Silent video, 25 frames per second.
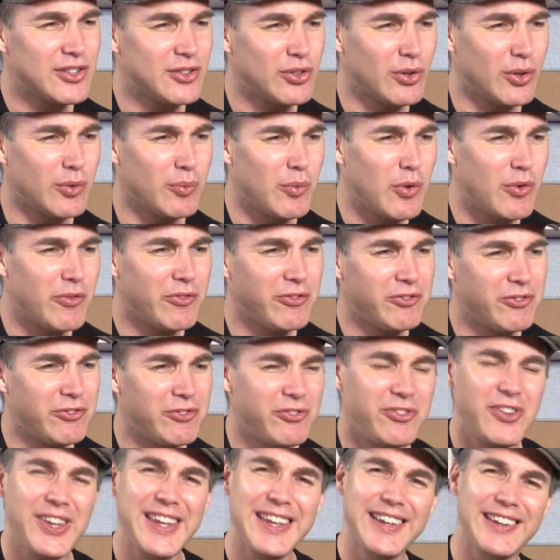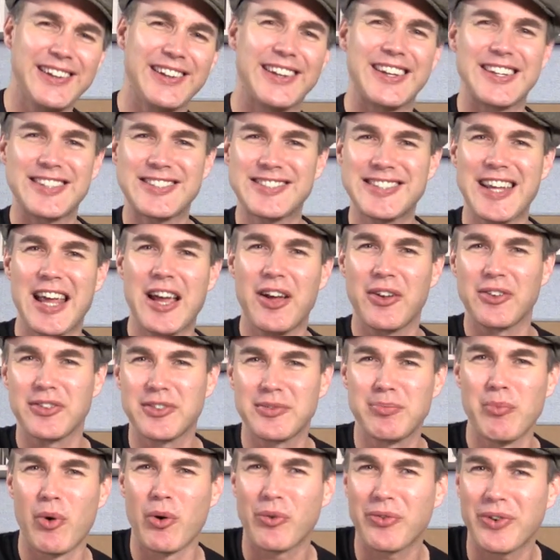to it will feel it
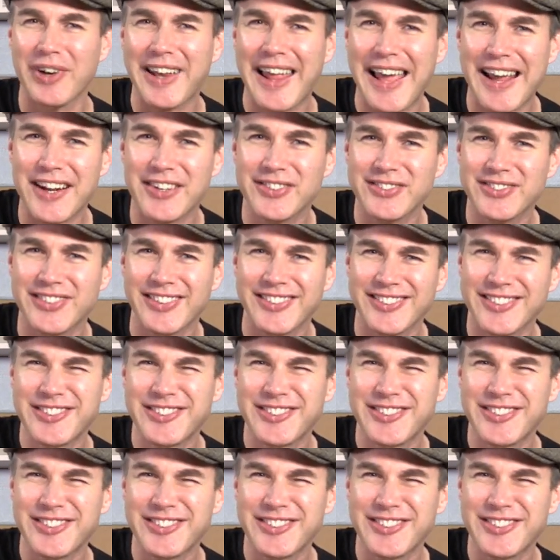sounds more relaxed.